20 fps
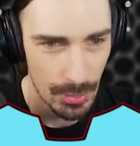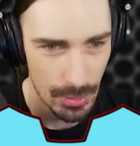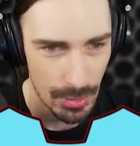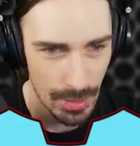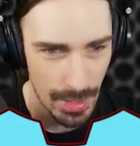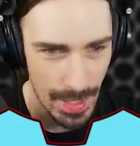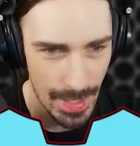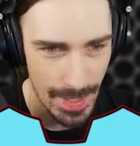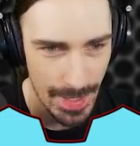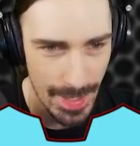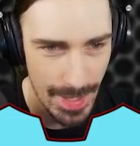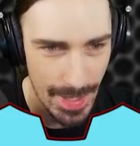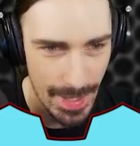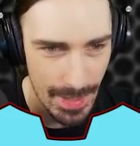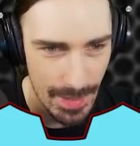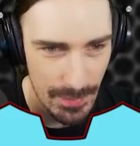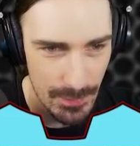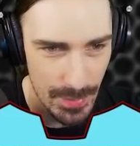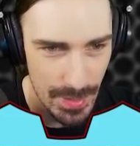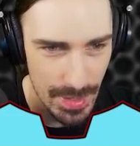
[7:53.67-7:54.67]
or I
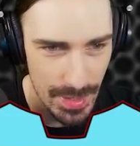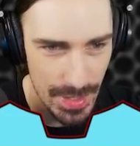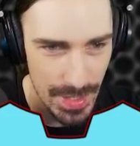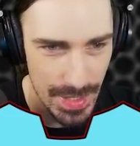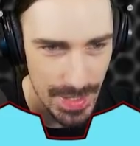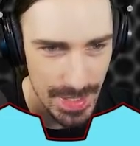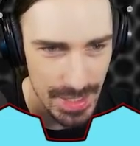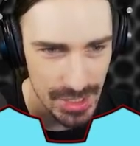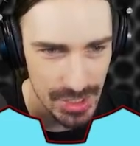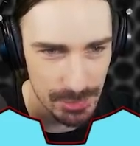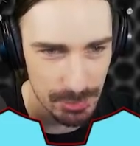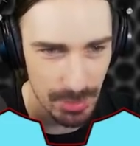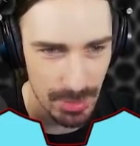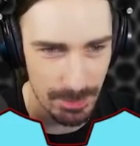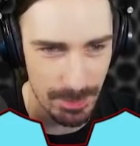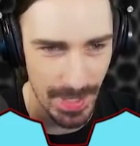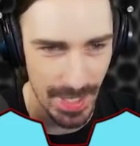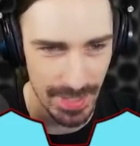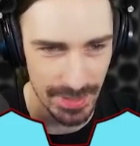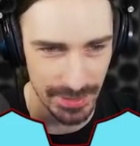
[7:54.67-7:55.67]
have this
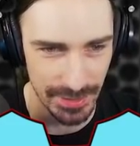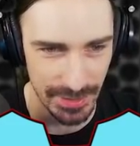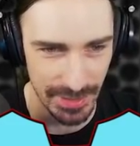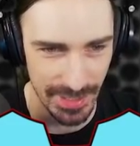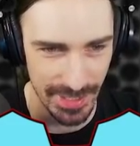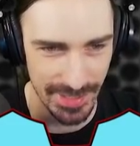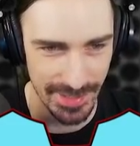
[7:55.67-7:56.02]
propeller,